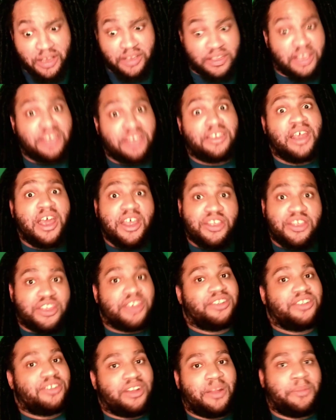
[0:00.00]
Because this
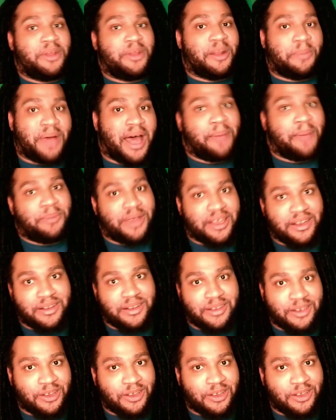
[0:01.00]
this should have been a pop hit.